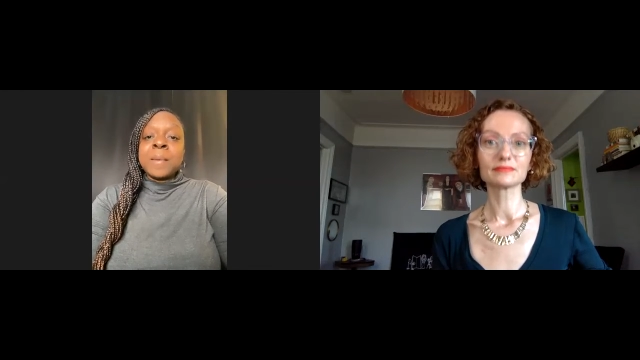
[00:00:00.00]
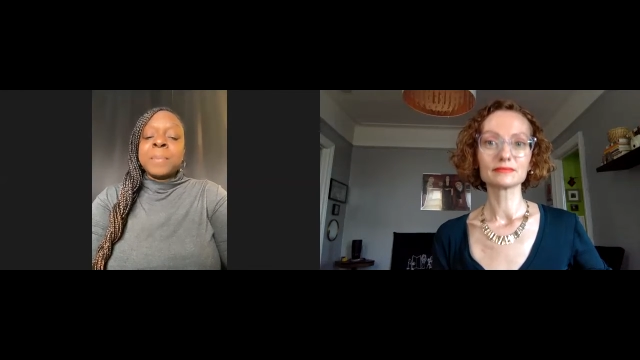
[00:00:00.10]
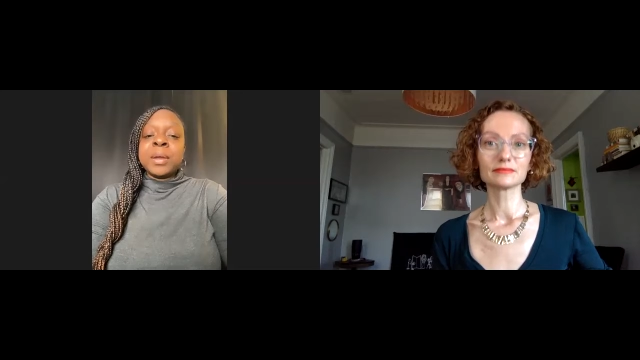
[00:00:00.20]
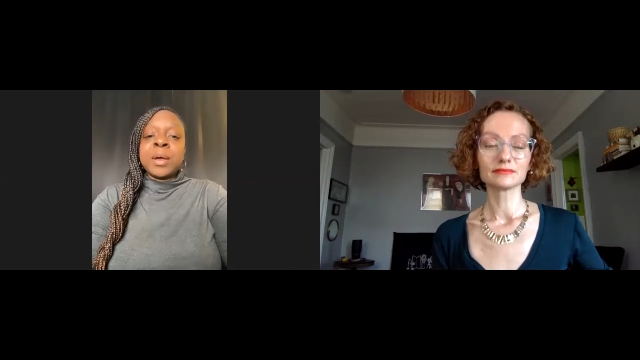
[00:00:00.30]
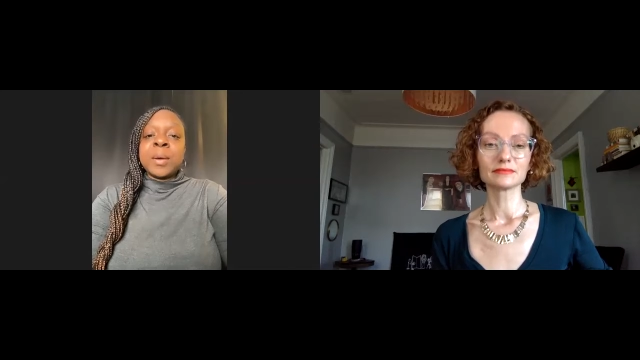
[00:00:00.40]

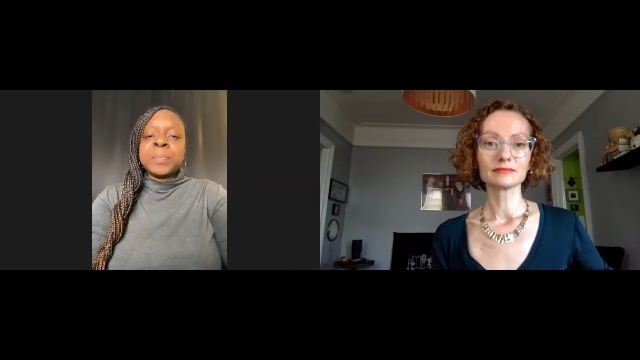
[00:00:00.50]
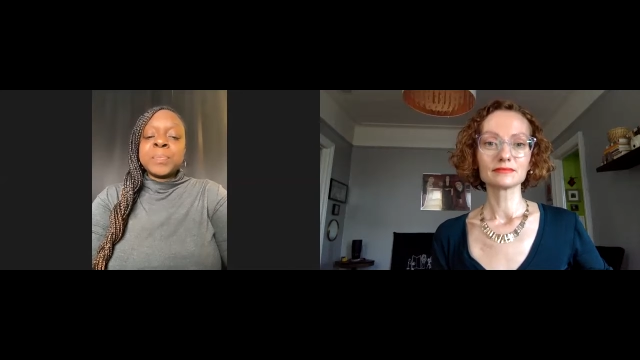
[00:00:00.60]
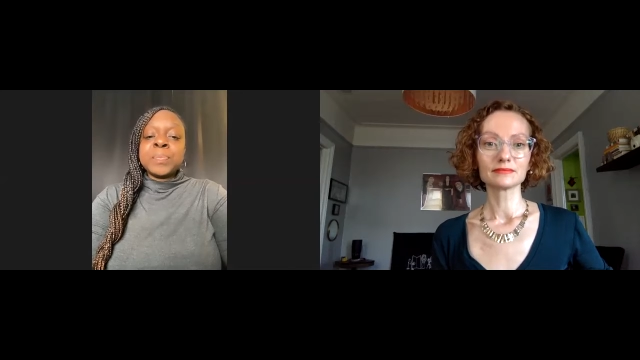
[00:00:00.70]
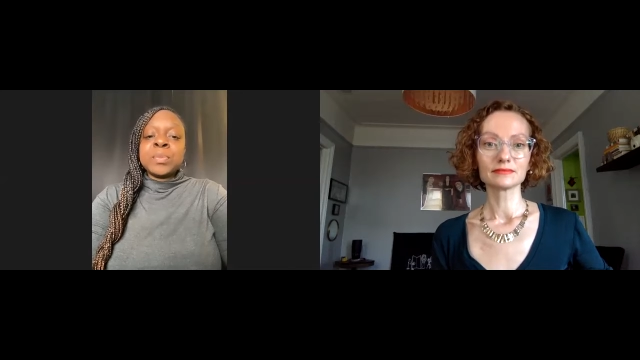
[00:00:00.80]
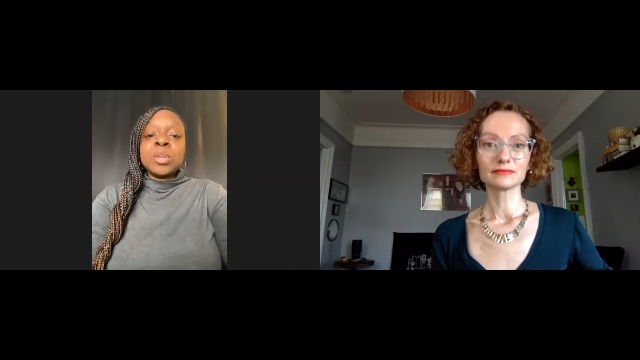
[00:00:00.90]
Speaker 1: but um
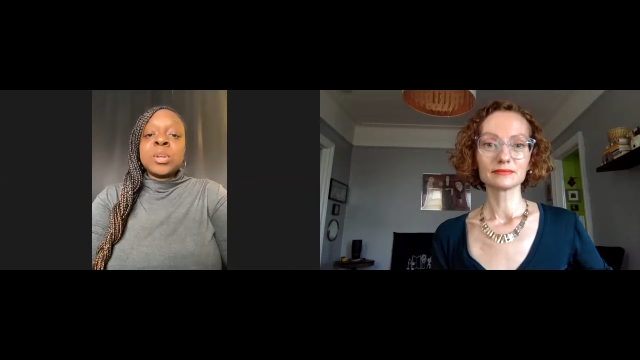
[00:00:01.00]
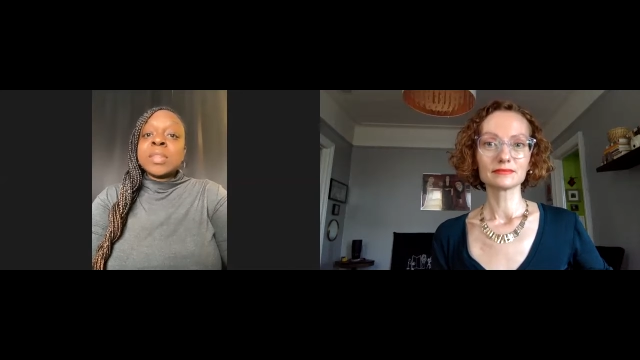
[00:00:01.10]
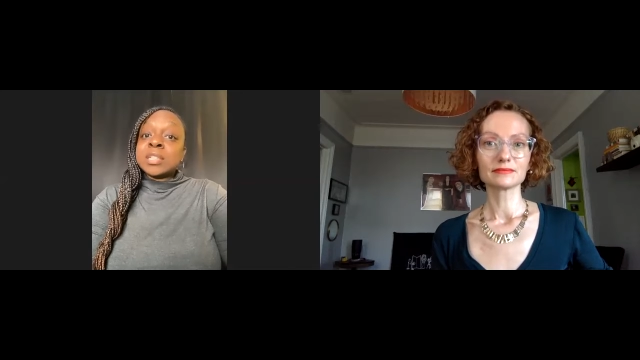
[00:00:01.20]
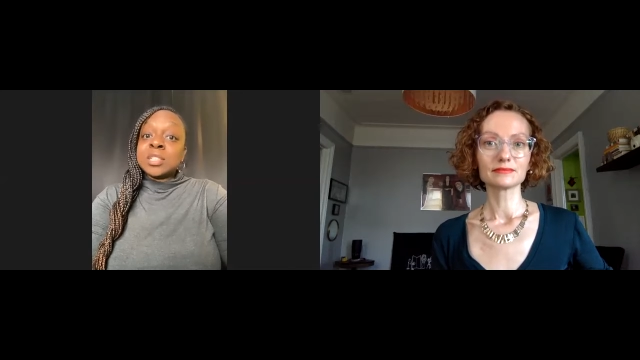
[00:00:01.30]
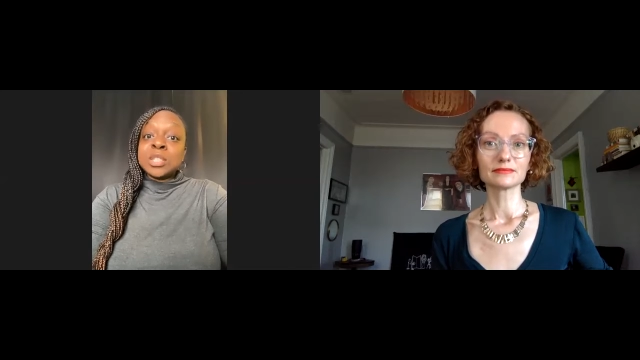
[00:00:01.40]
you know
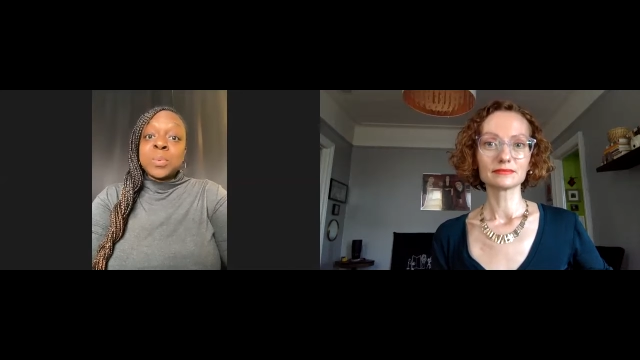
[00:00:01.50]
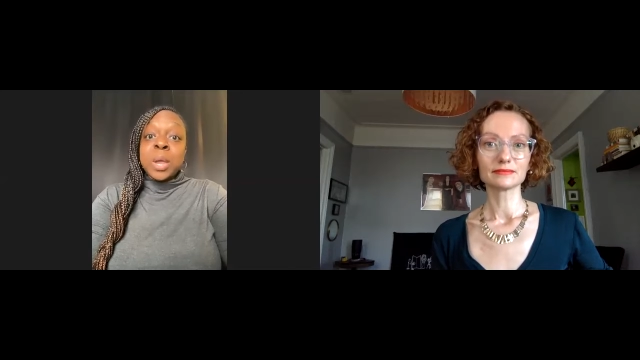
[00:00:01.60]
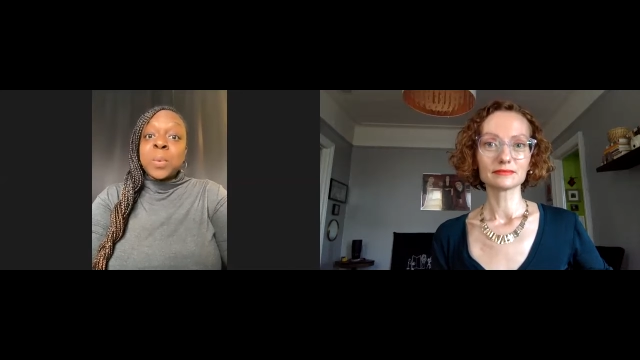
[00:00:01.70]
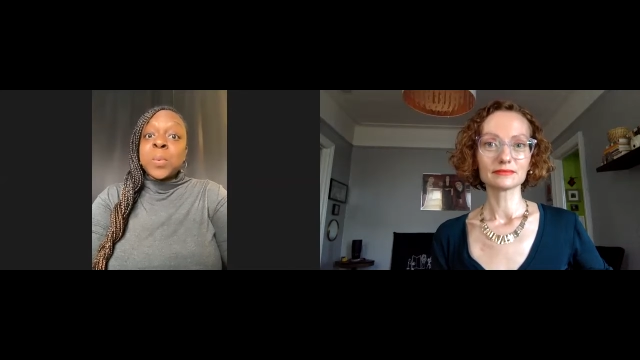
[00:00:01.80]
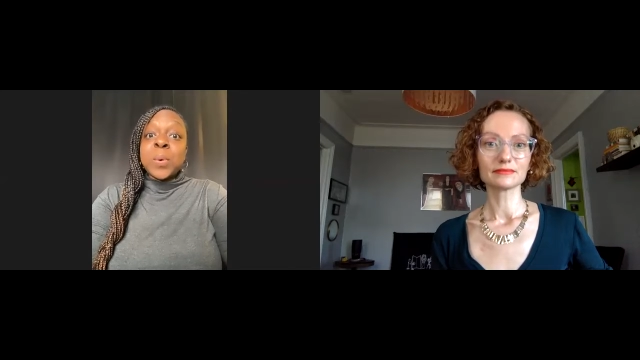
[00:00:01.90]
that's just the
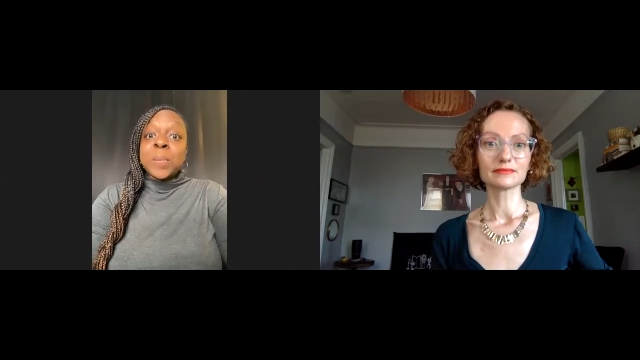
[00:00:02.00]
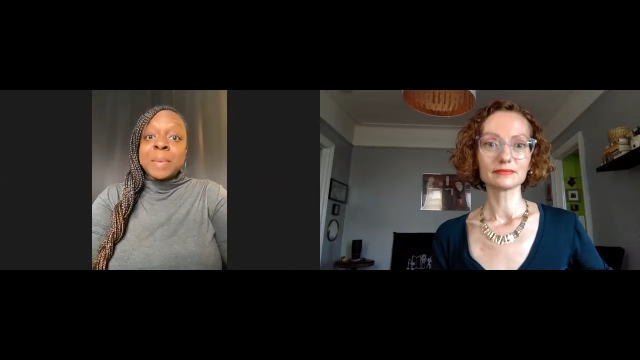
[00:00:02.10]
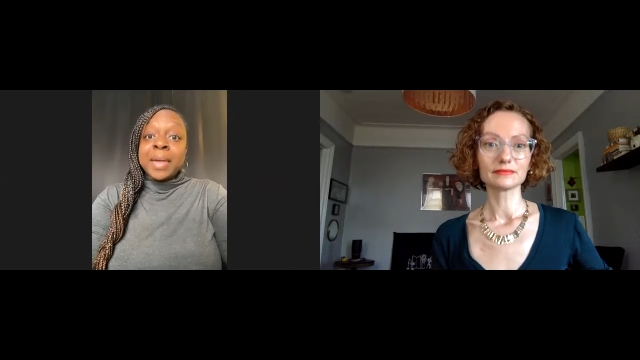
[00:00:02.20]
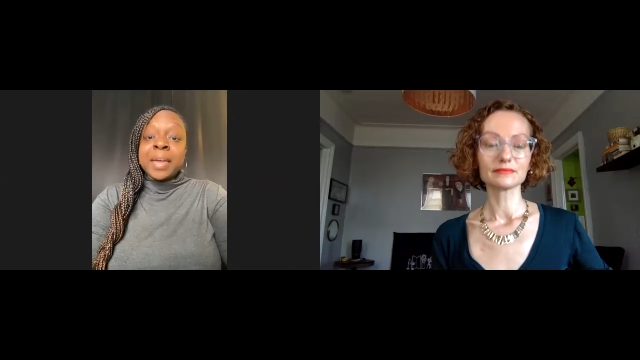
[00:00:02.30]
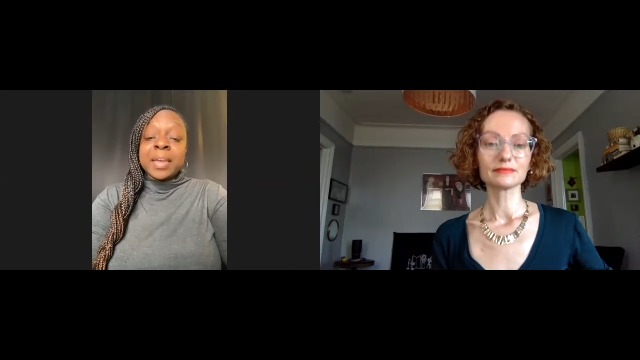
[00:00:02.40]
way we were
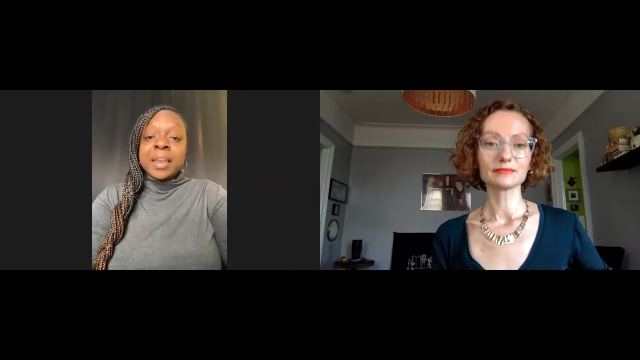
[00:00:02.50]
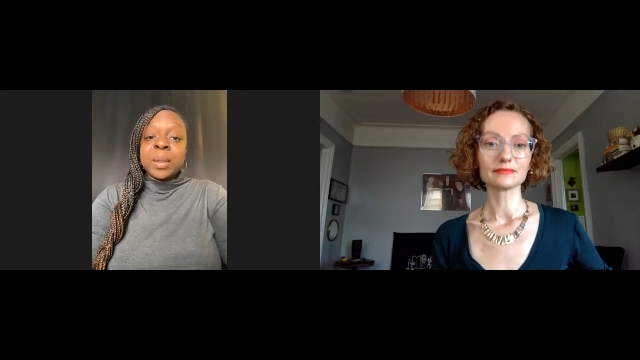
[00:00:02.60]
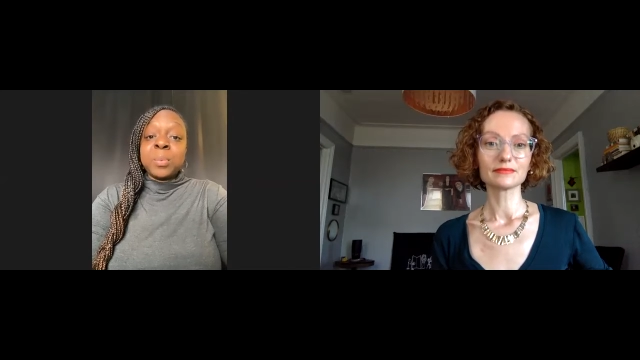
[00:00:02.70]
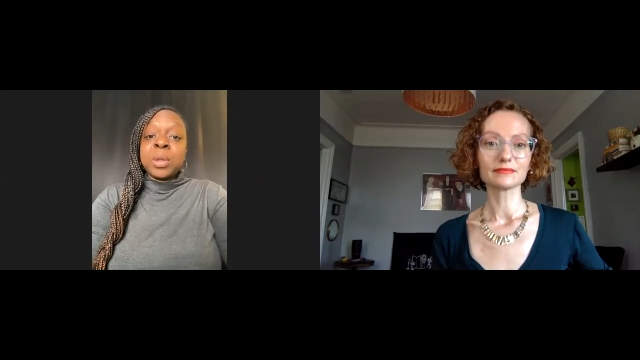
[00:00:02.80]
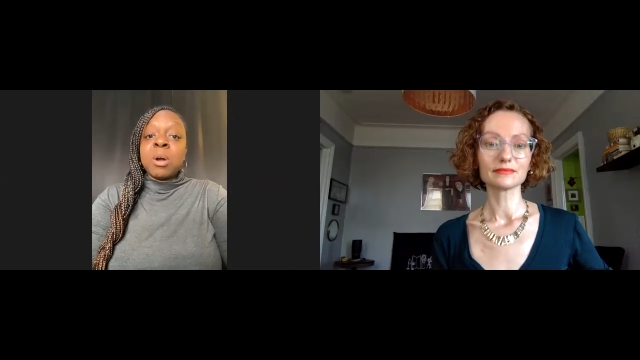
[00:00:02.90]
made
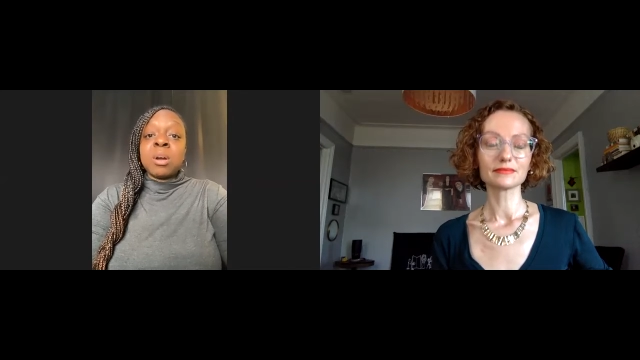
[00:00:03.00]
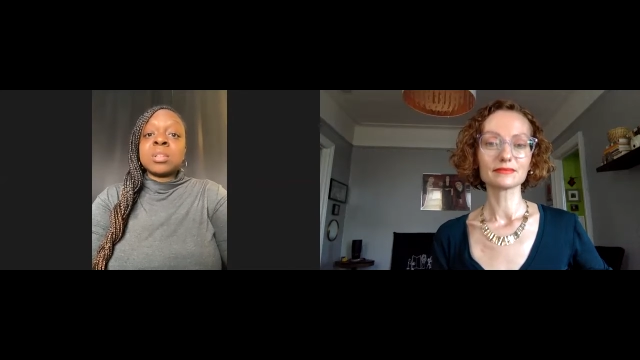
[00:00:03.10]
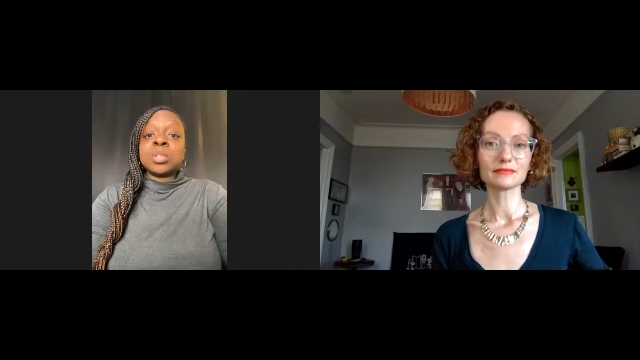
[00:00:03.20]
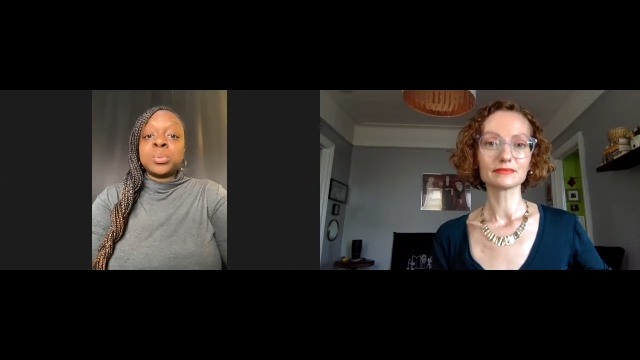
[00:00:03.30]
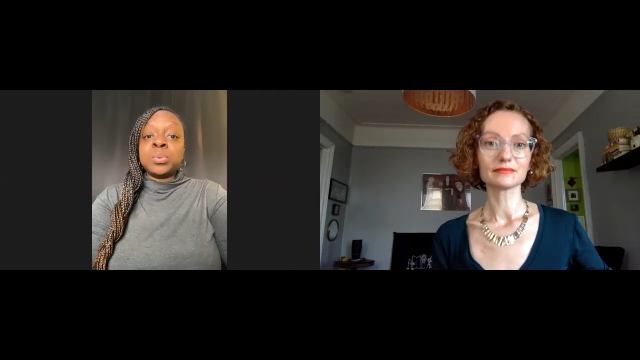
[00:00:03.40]
and we are to